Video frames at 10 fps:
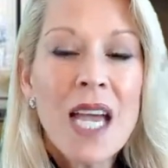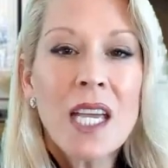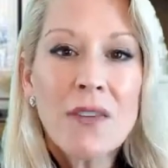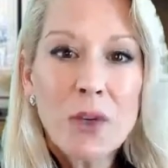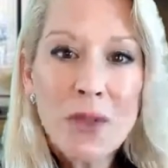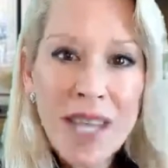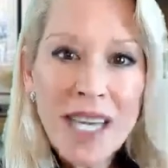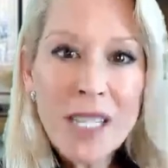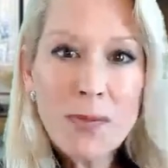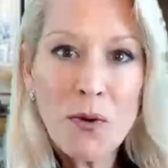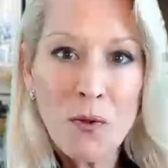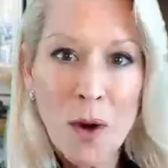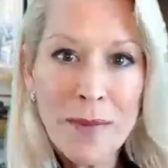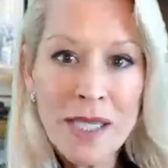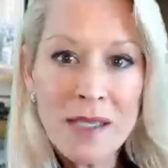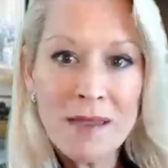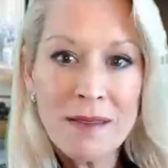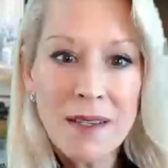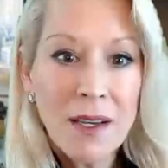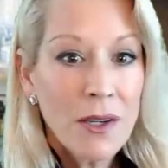If you think it's performance,
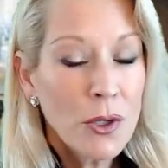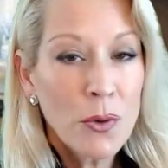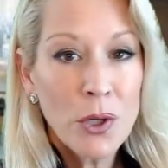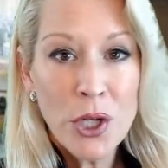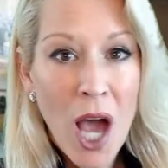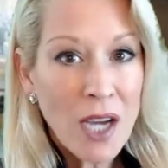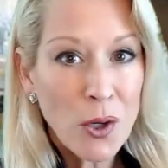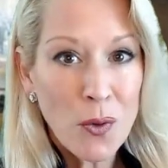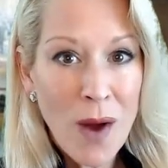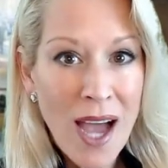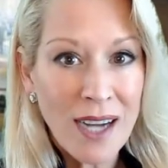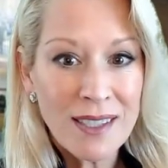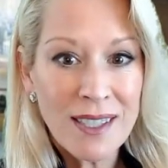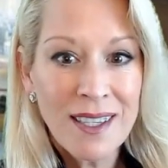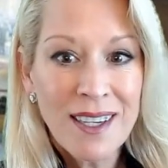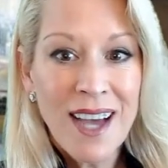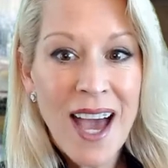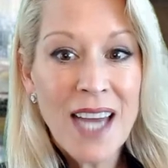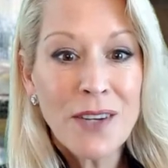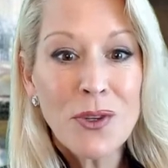you are not correct.
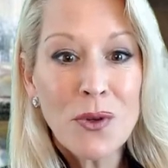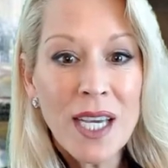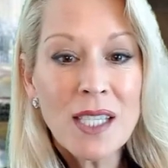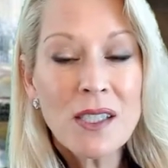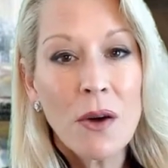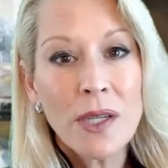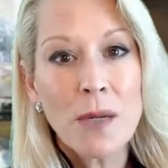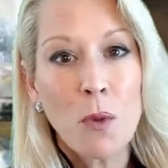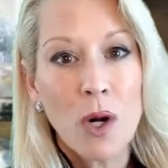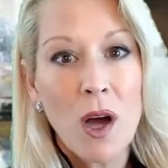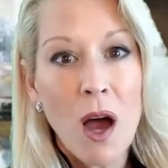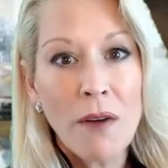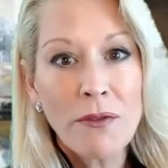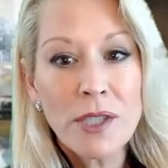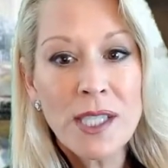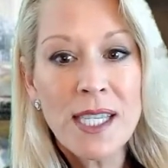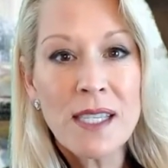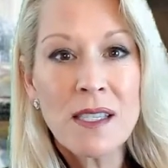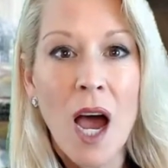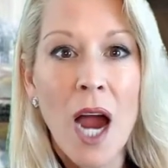And if you think it's going to more conferences,
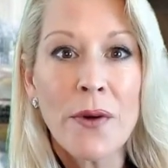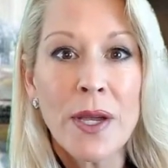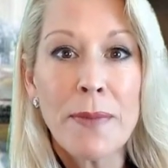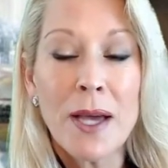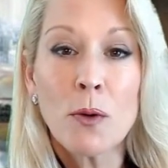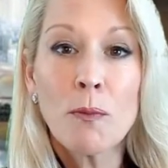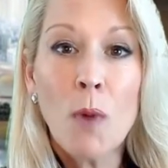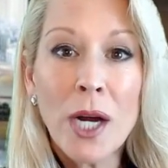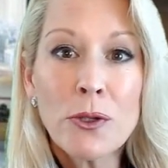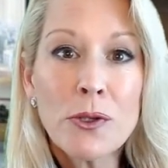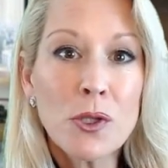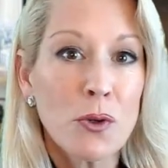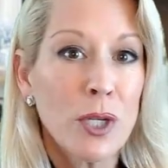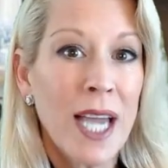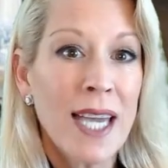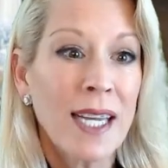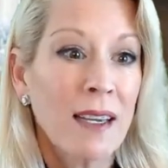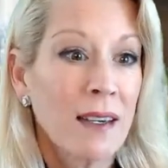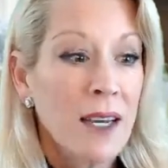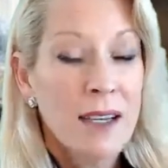hiring better marketers,
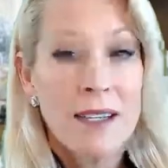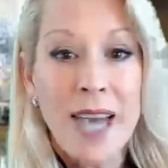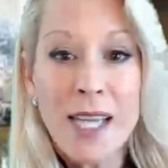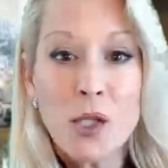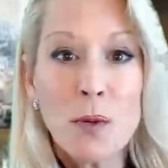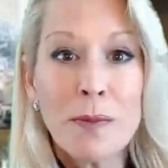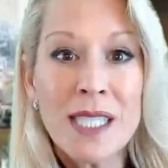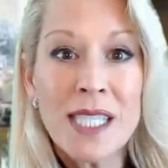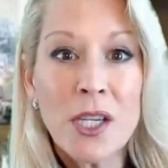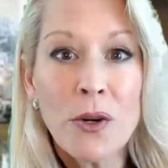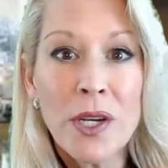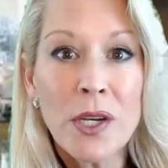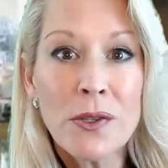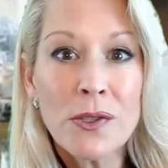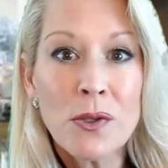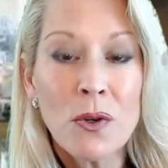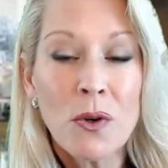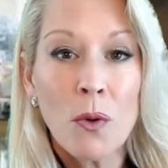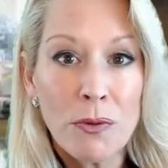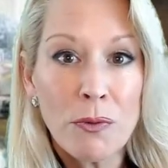creating nicer materials,
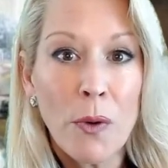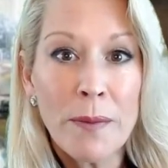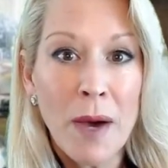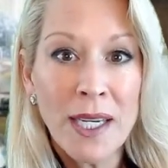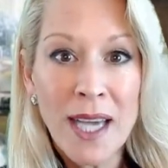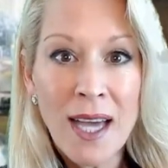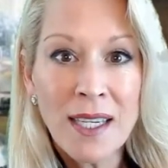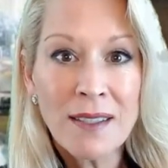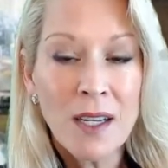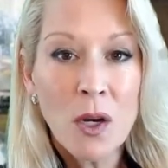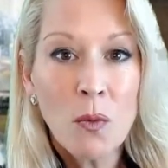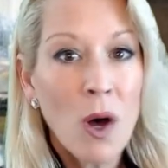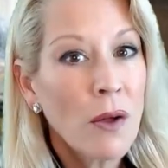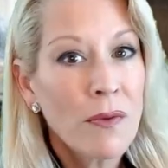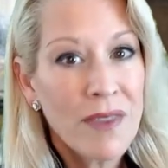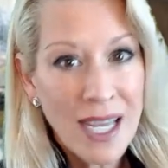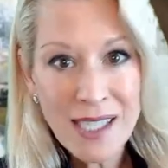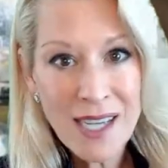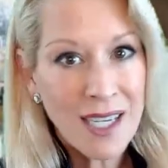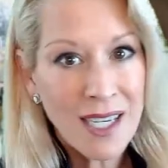or throwing money at it, well,
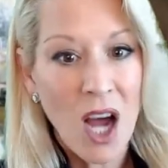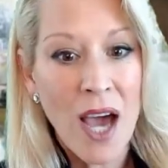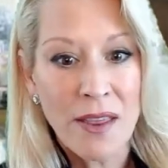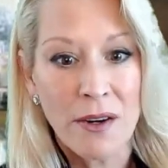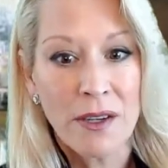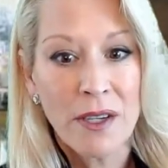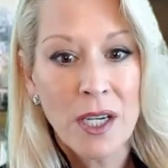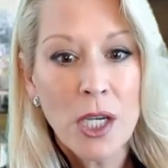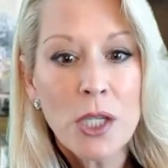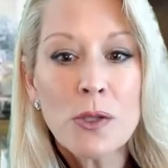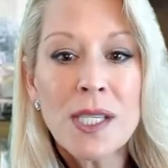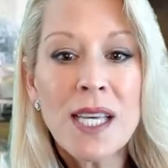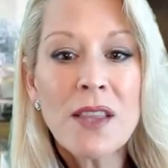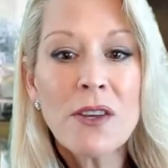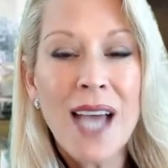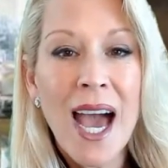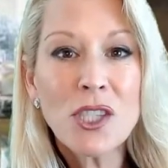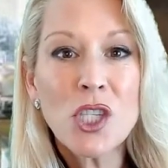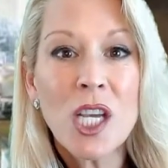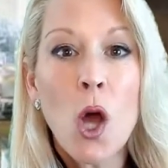that's not it either. You see, there's
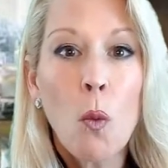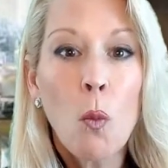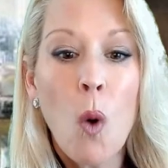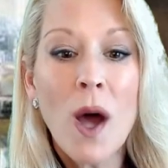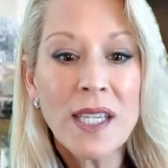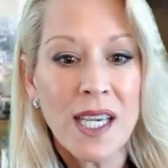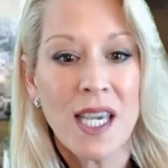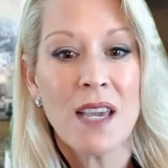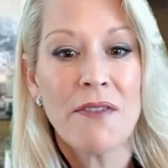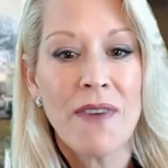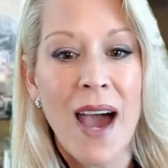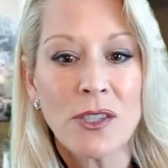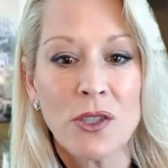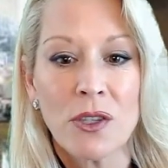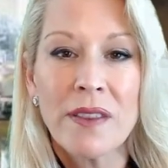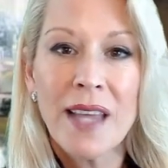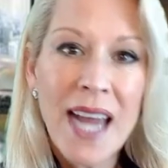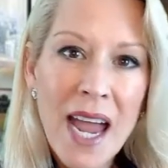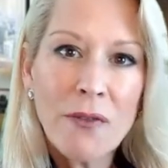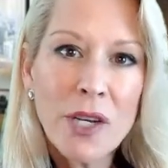actually one key factor
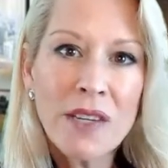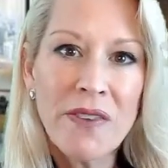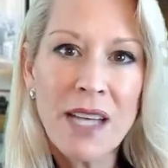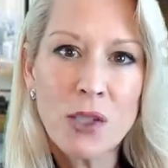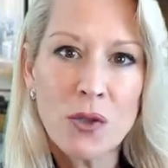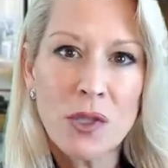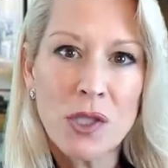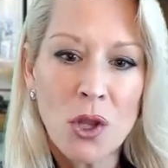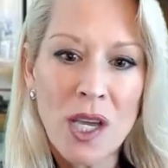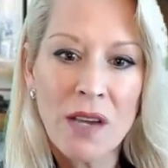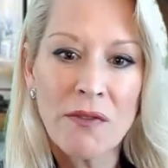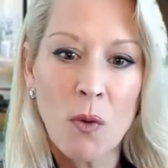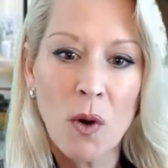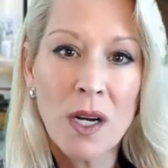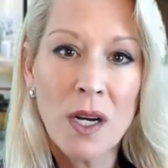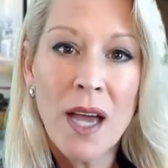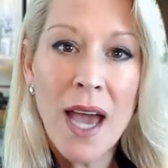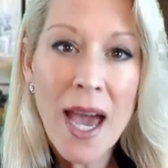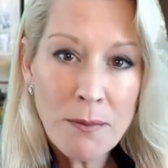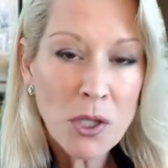that every investor is looking for
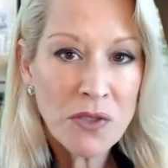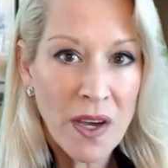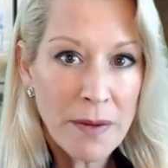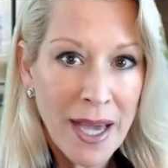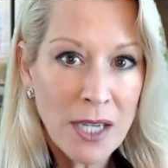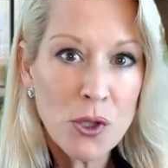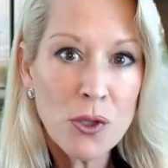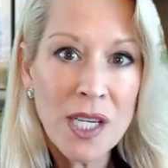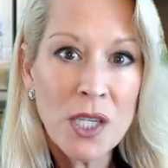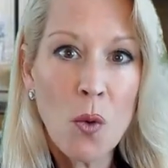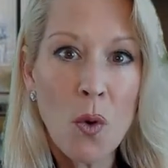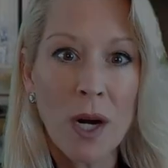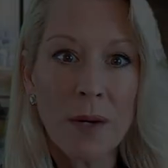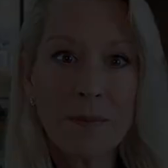and most fund managers ignore.